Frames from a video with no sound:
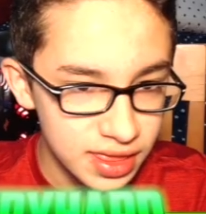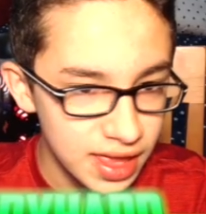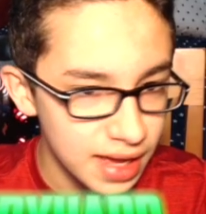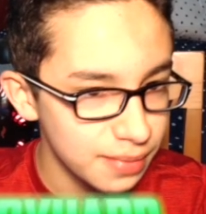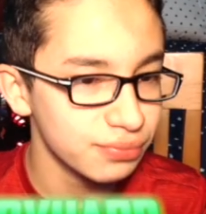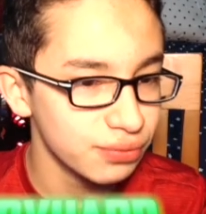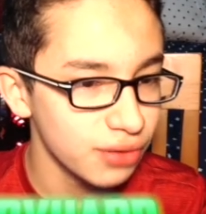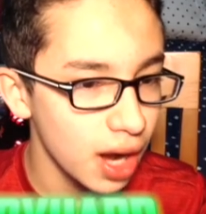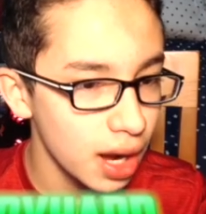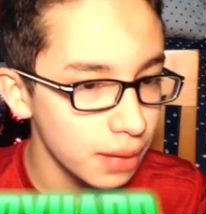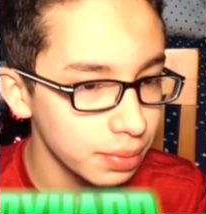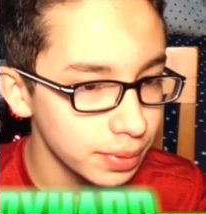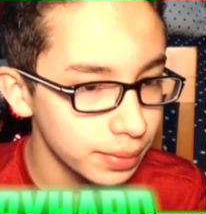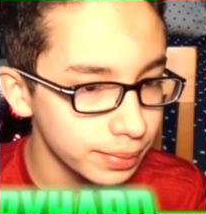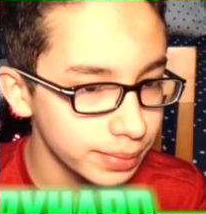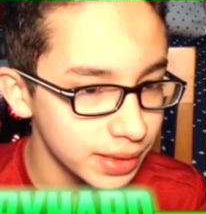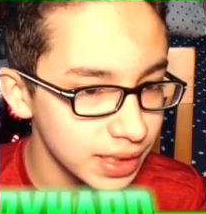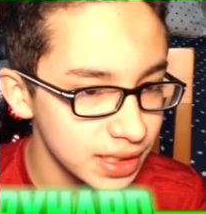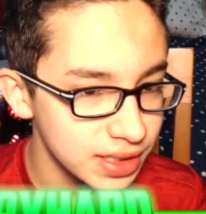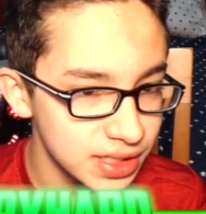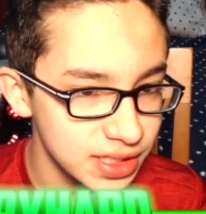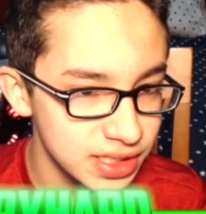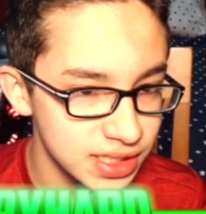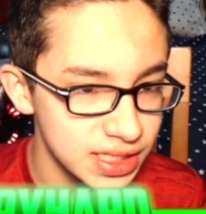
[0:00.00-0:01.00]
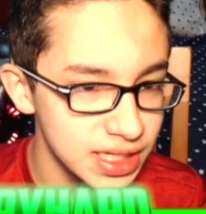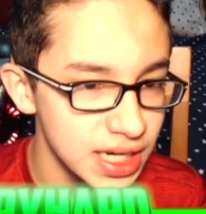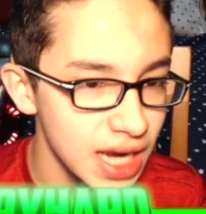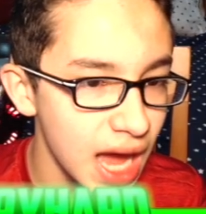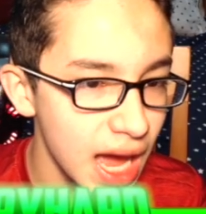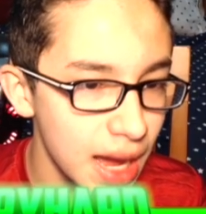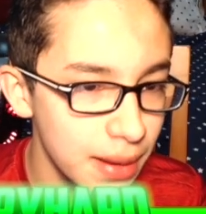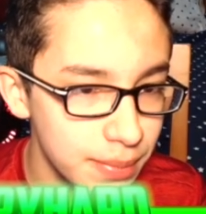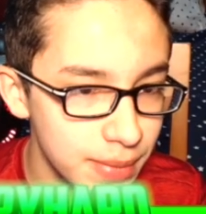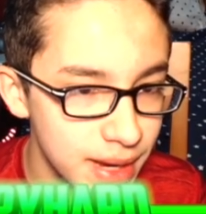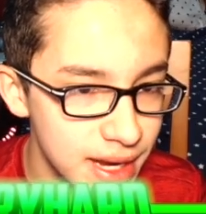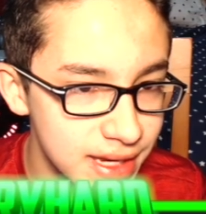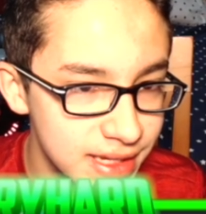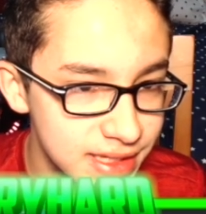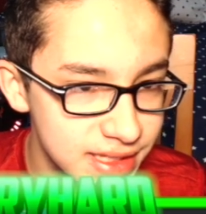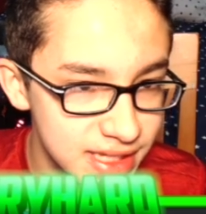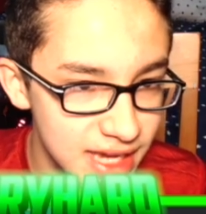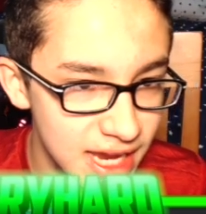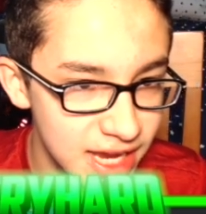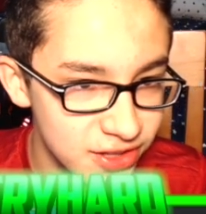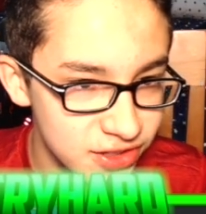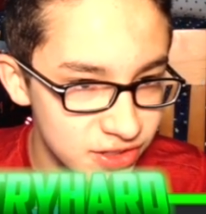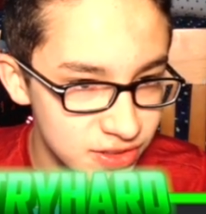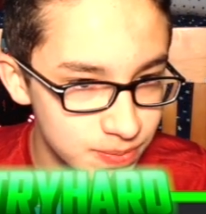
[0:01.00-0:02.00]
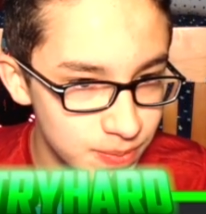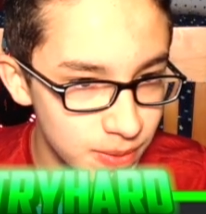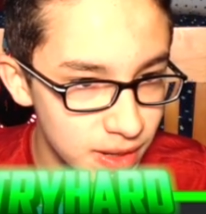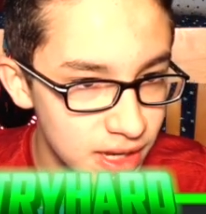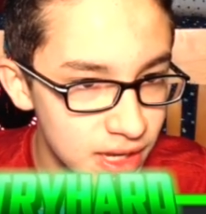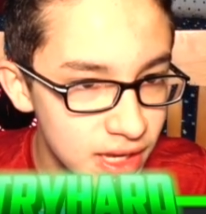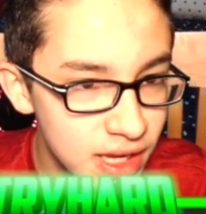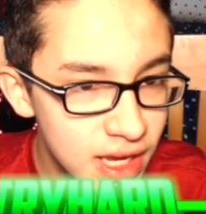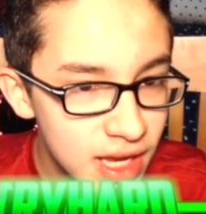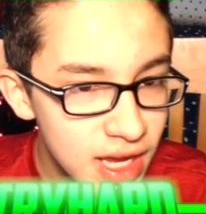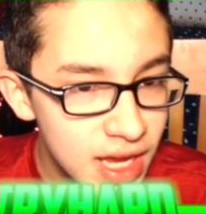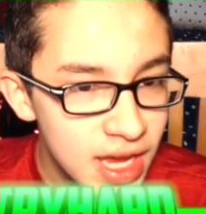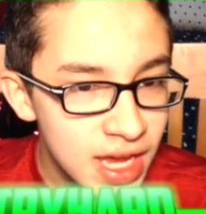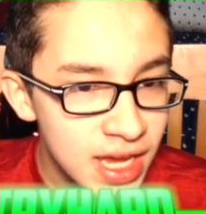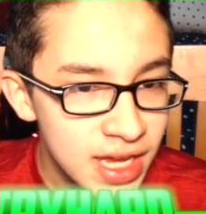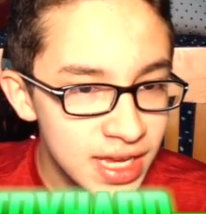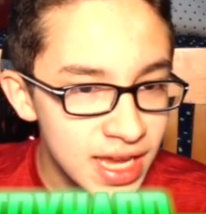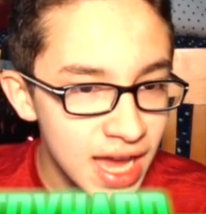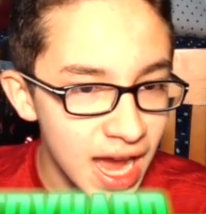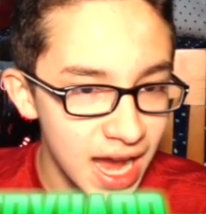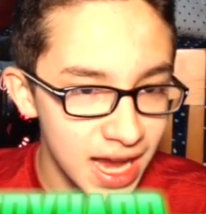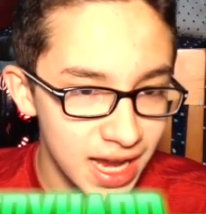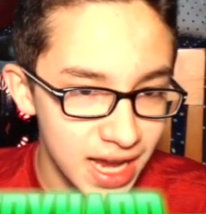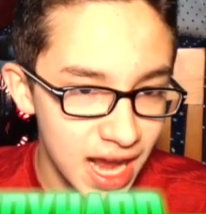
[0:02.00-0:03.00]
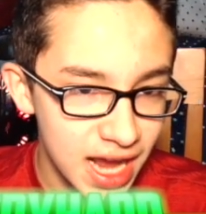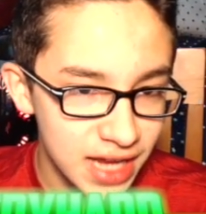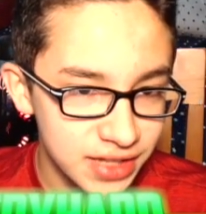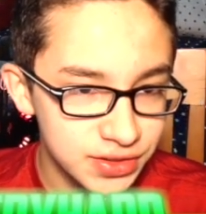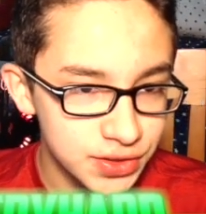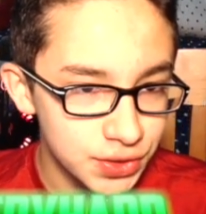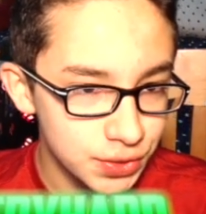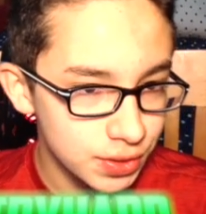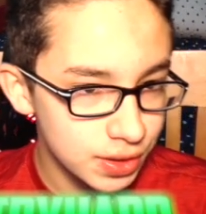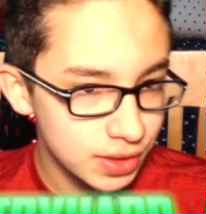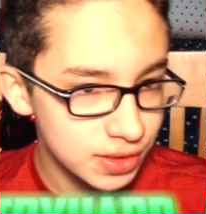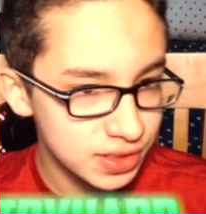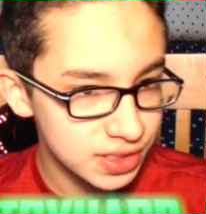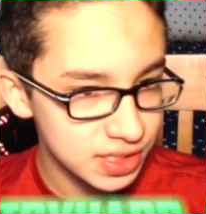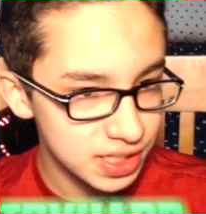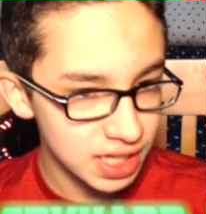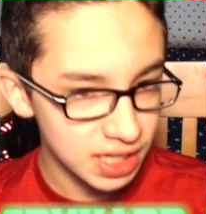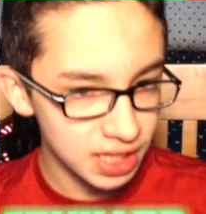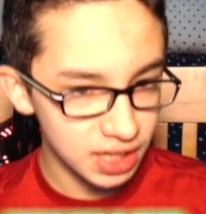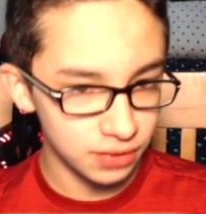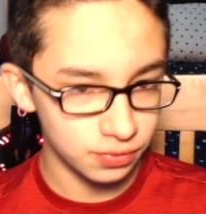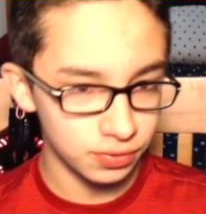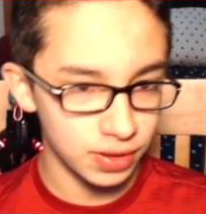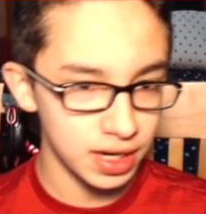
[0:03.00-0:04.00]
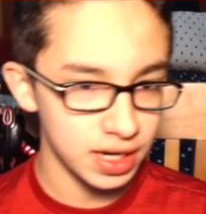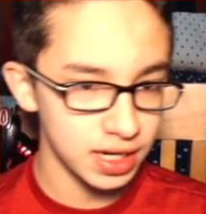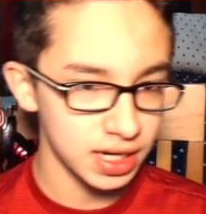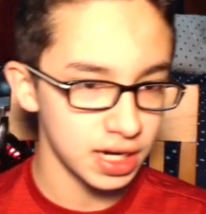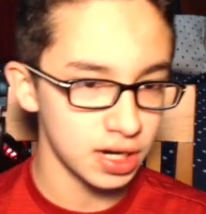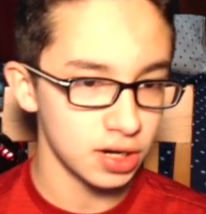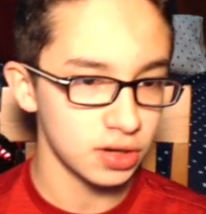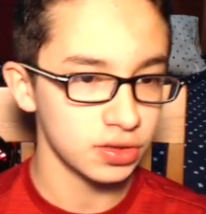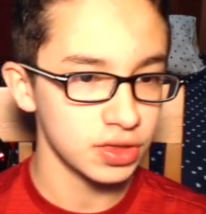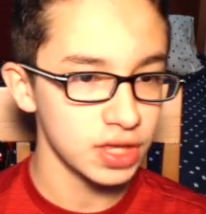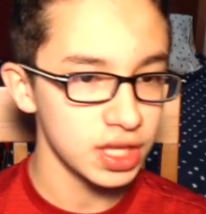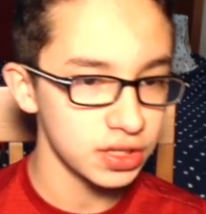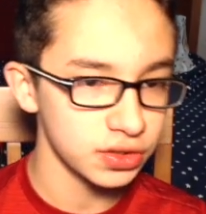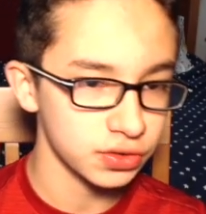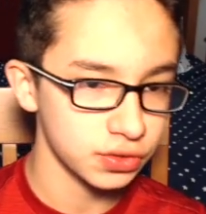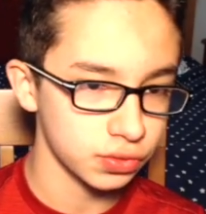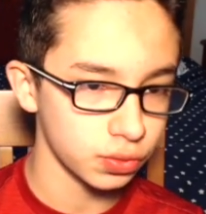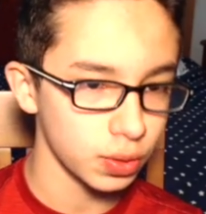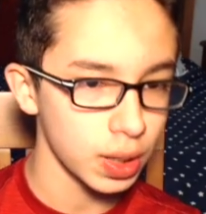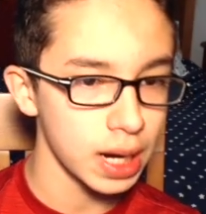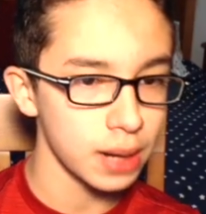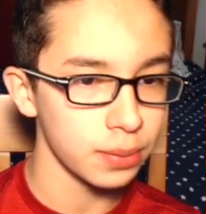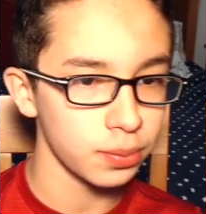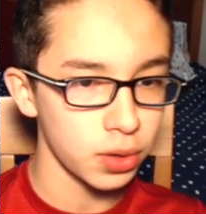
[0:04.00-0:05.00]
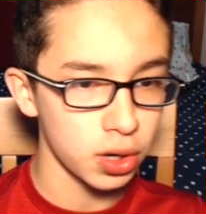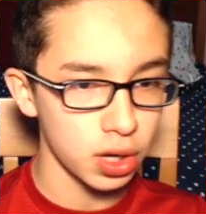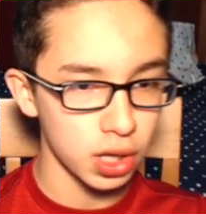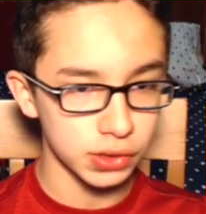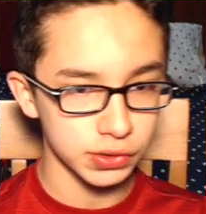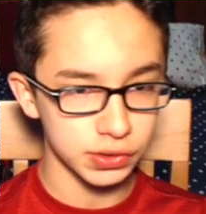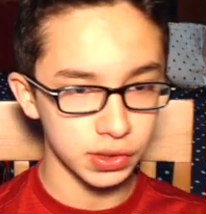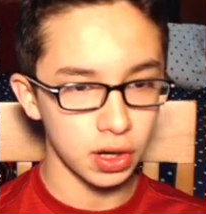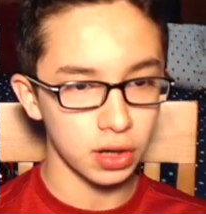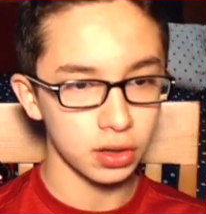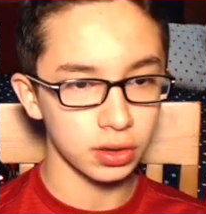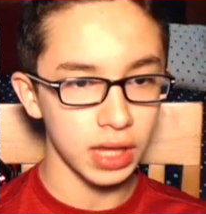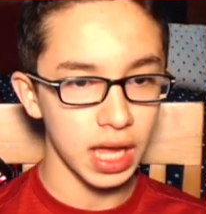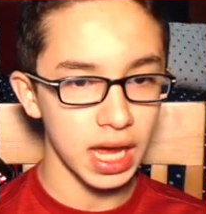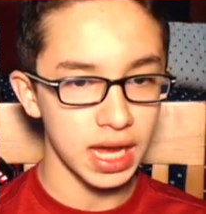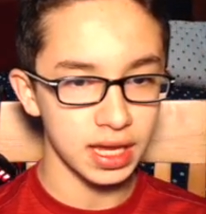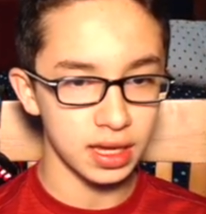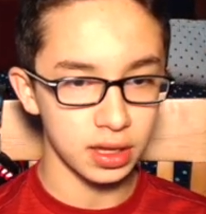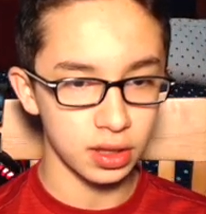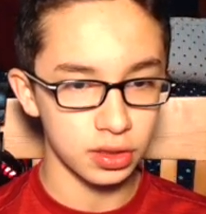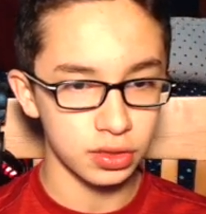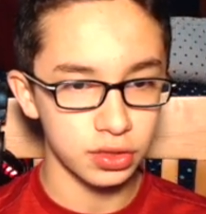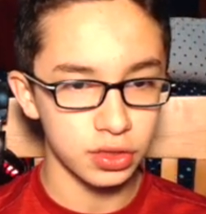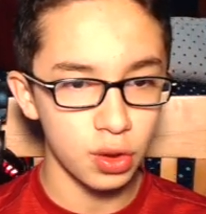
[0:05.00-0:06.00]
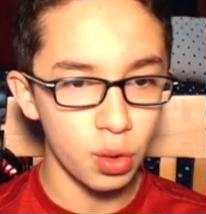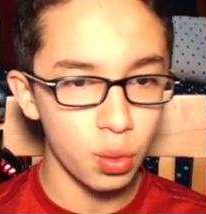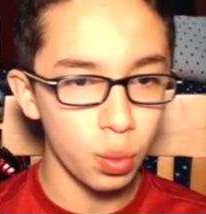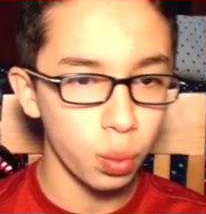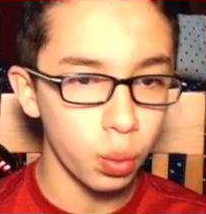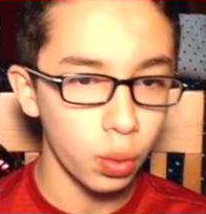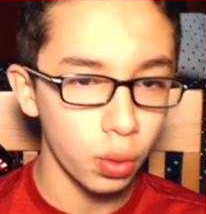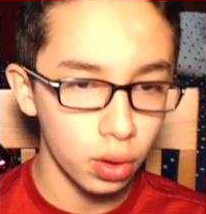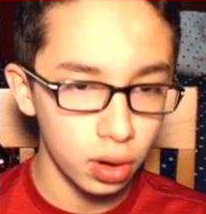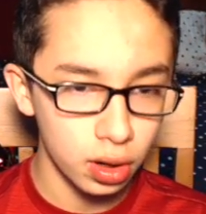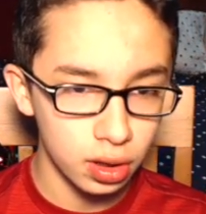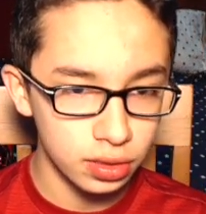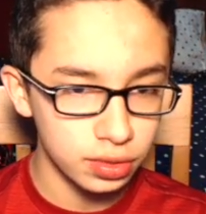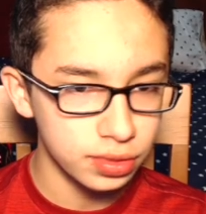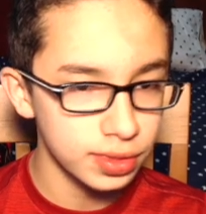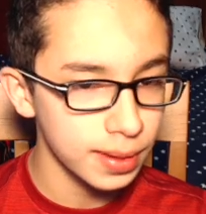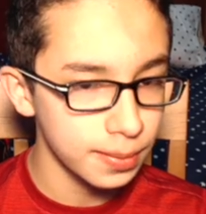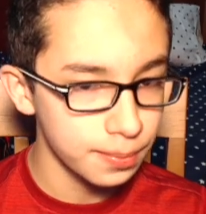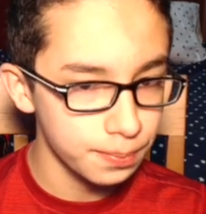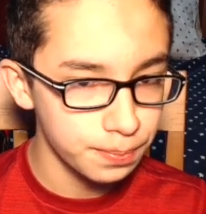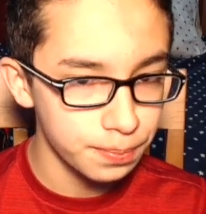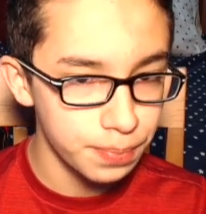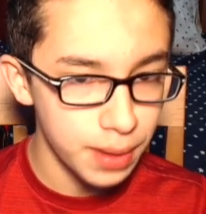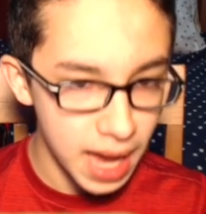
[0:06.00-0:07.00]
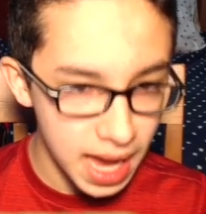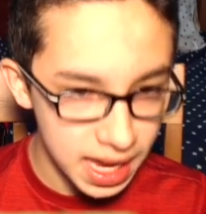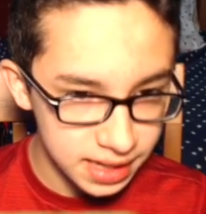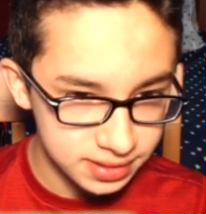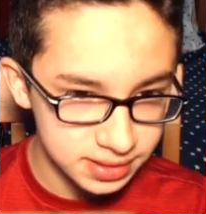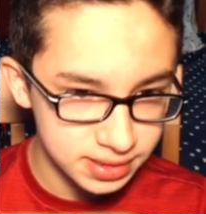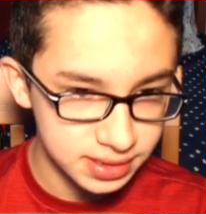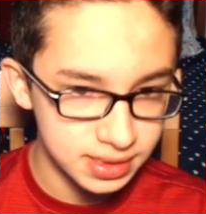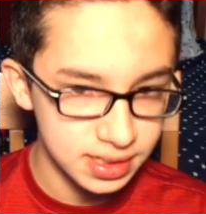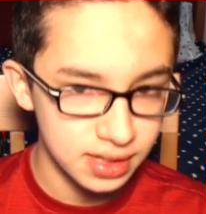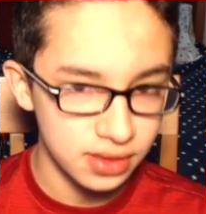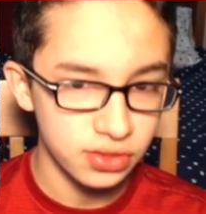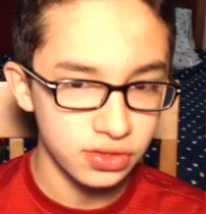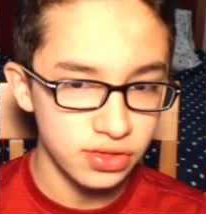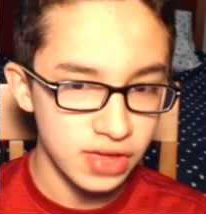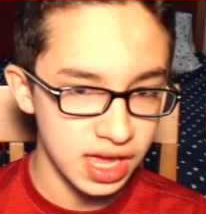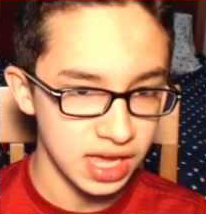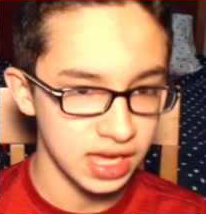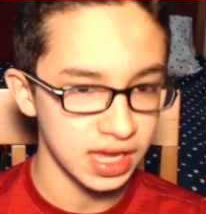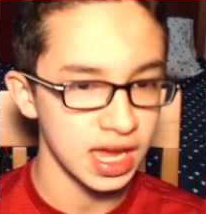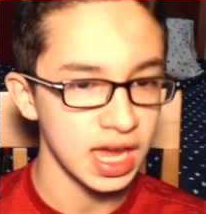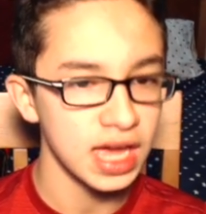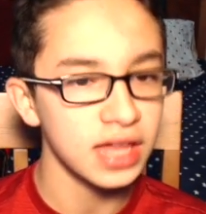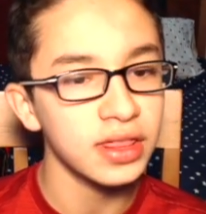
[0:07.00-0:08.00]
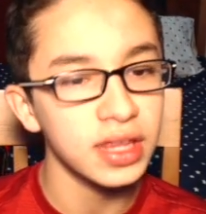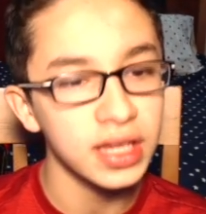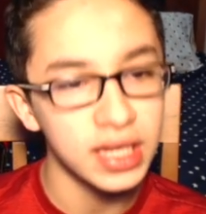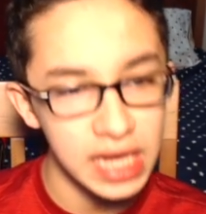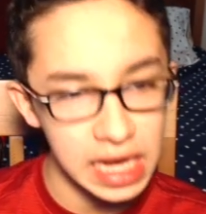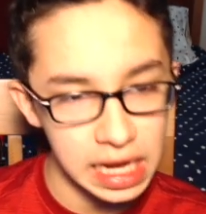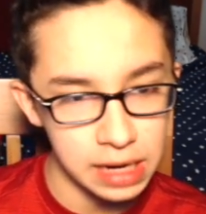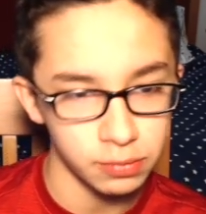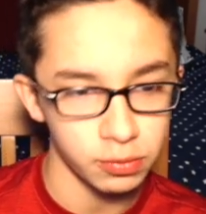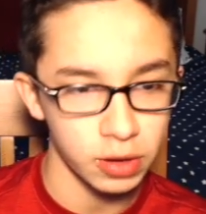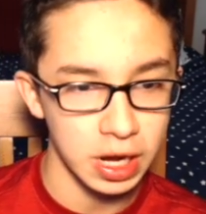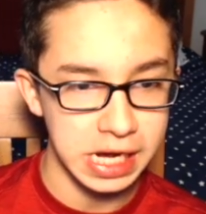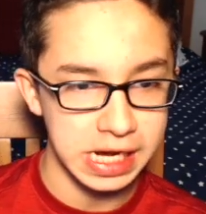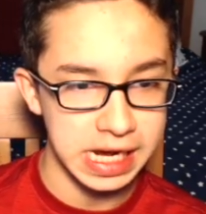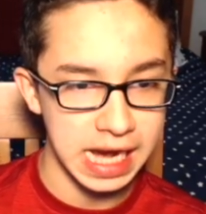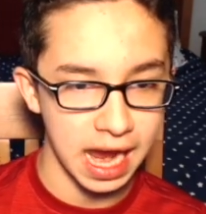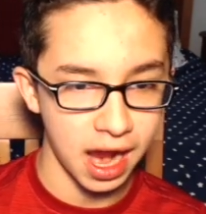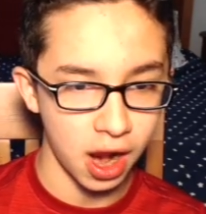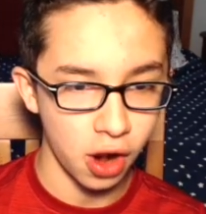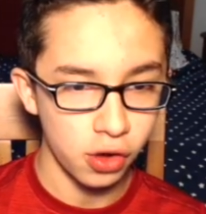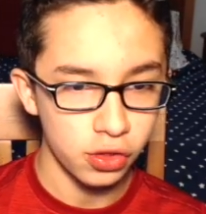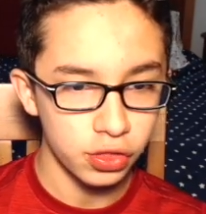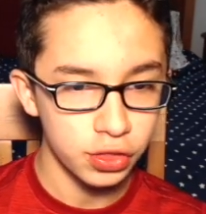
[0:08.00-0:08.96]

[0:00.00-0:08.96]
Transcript: That probably does not make sense, but yeah, as you can see right here, these grandmas are like the best thing in the game right now.